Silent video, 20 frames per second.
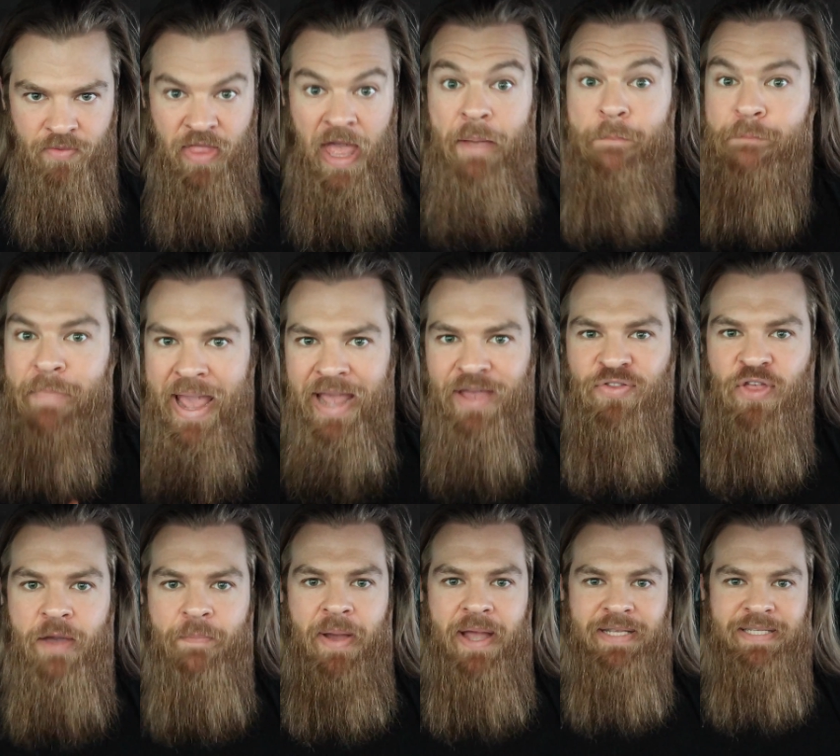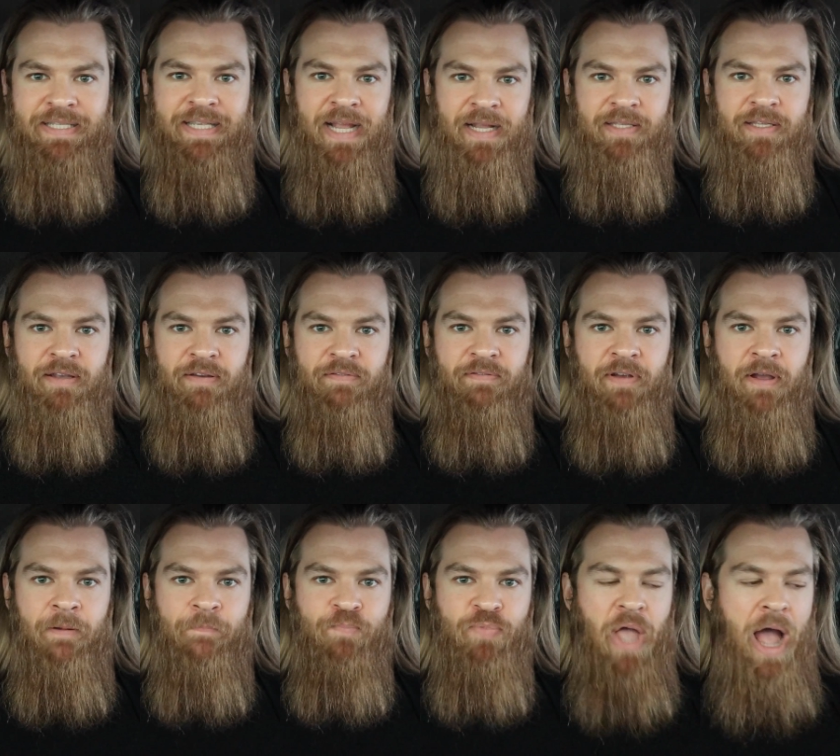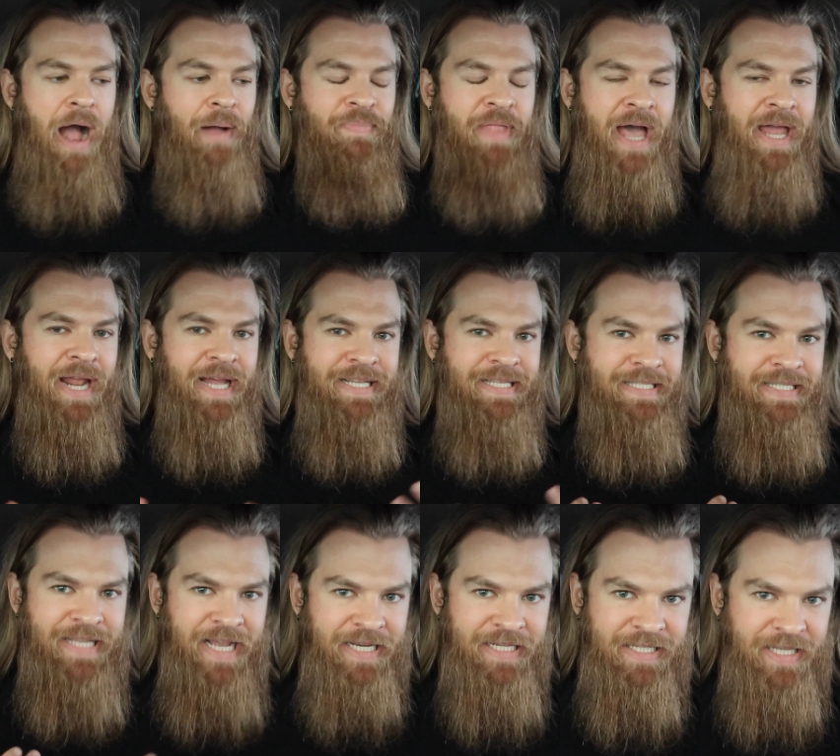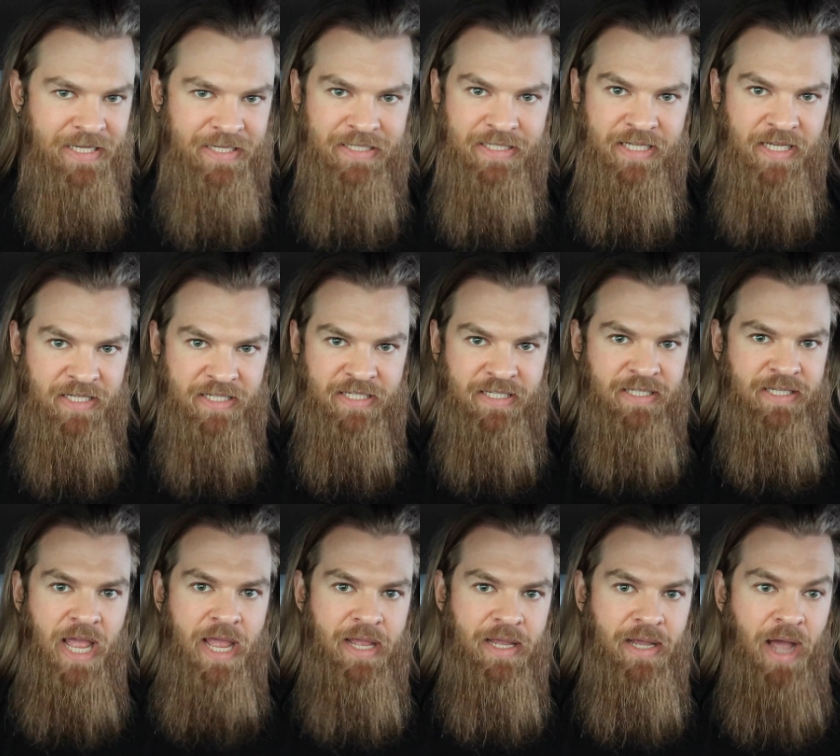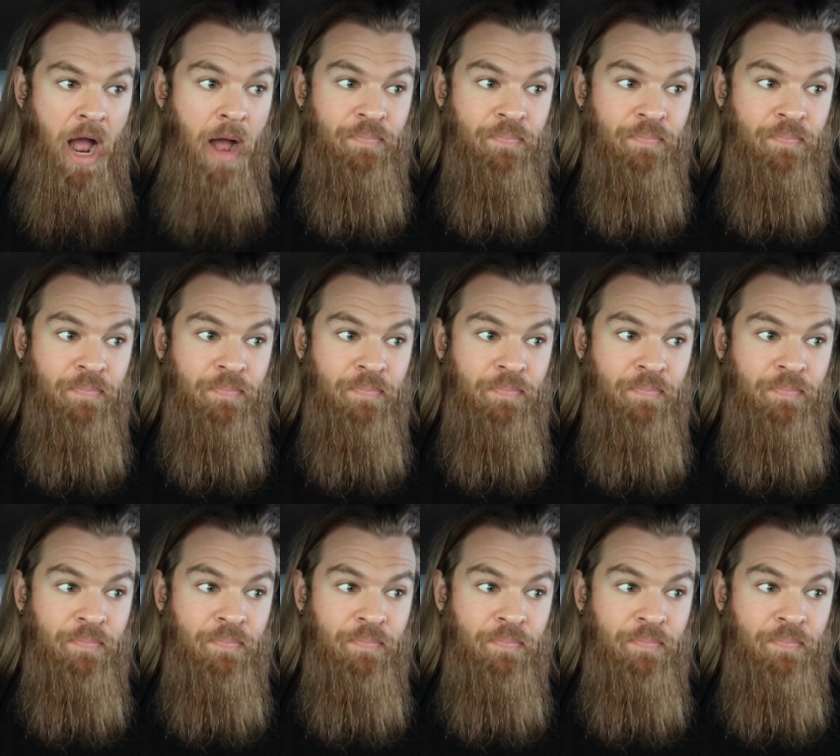They make them addictive. I'm not addicted to steak.